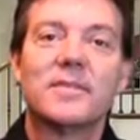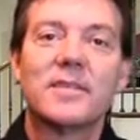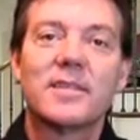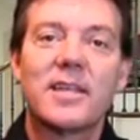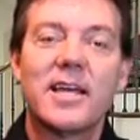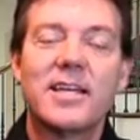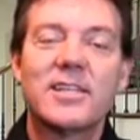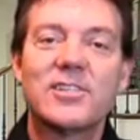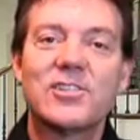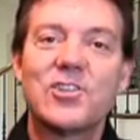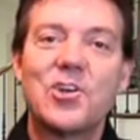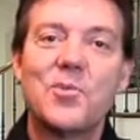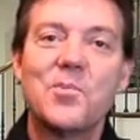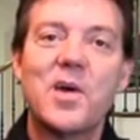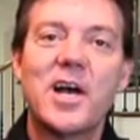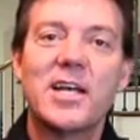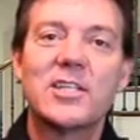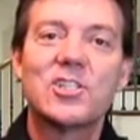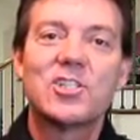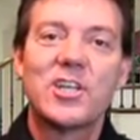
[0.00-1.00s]
Thanks so
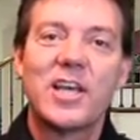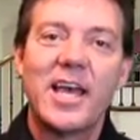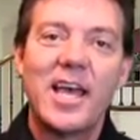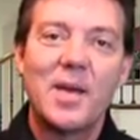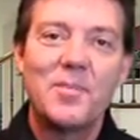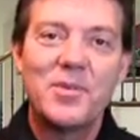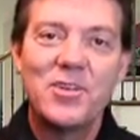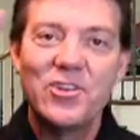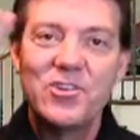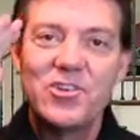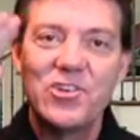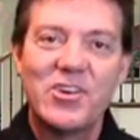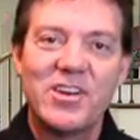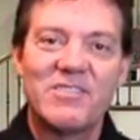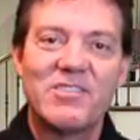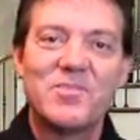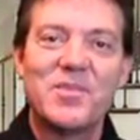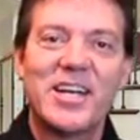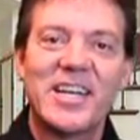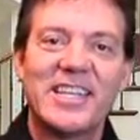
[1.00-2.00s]
much. Happy New Year,
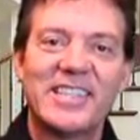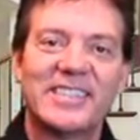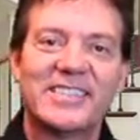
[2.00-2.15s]
everybody.